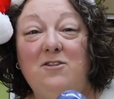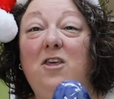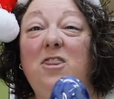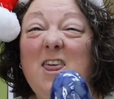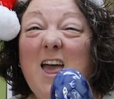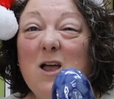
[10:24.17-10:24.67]

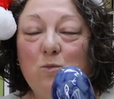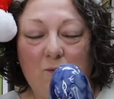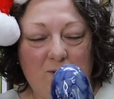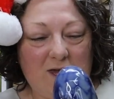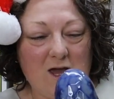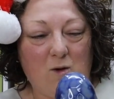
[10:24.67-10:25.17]
So that
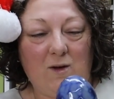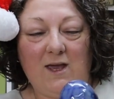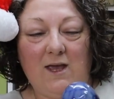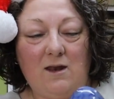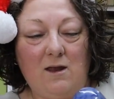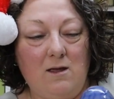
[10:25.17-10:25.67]
will be going
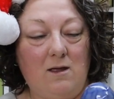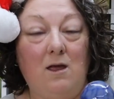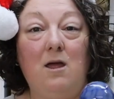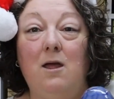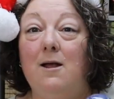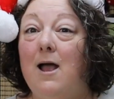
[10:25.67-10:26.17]
in
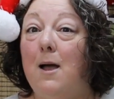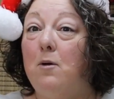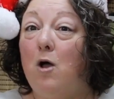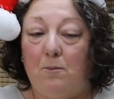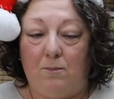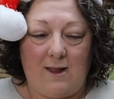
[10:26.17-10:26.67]
a
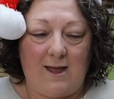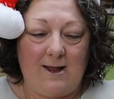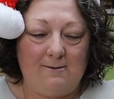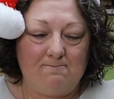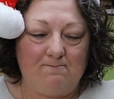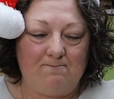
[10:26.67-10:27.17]
pot
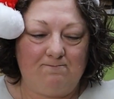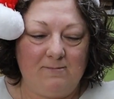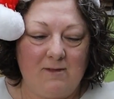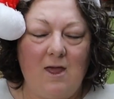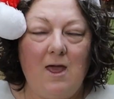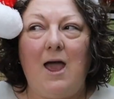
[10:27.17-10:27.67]
plant.
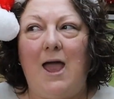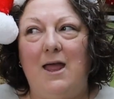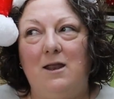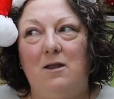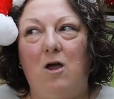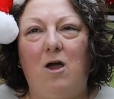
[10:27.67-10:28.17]

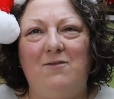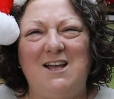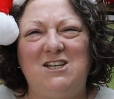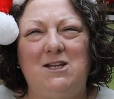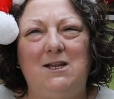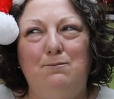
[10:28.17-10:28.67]
And I've
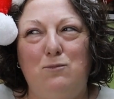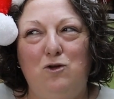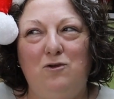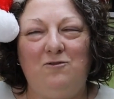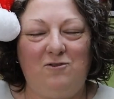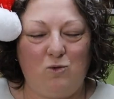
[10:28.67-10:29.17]
actually
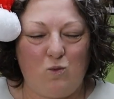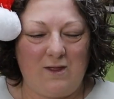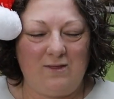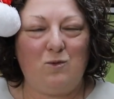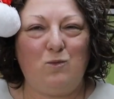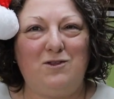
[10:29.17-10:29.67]
moved the
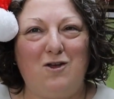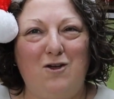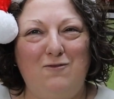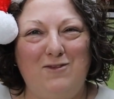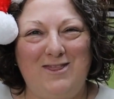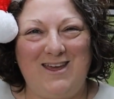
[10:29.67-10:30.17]
one that was
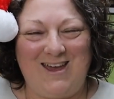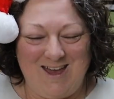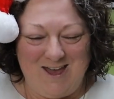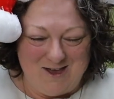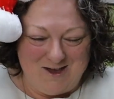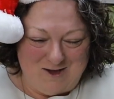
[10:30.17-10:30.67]
over there
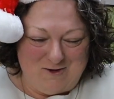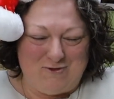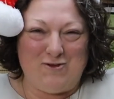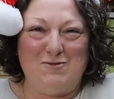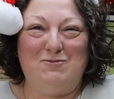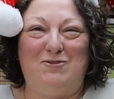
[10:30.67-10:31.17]

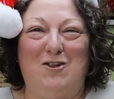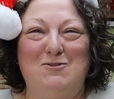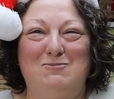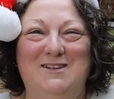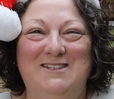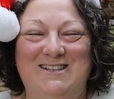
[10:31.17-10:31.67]
from
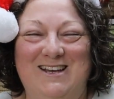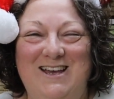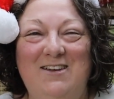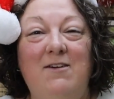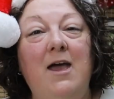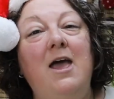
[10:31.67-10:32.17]
Vlogmas
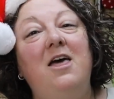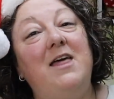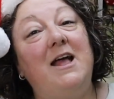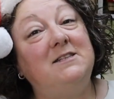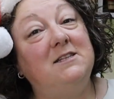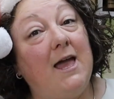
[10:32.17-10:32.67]
Eve.
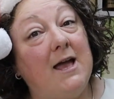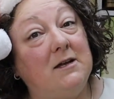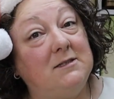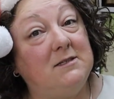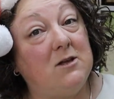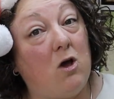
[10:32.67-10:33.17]
That's
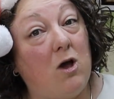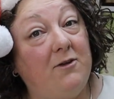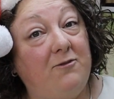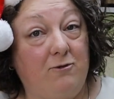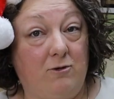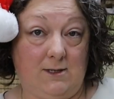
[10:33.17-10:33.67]

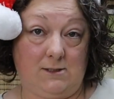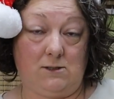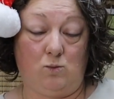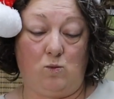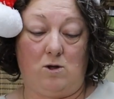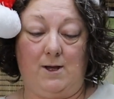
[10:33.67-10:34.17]
outside for a
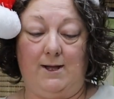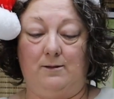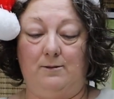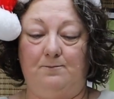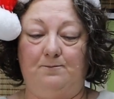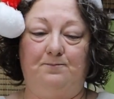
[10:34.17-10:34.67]
little
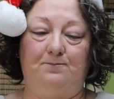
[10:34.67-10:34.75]
while.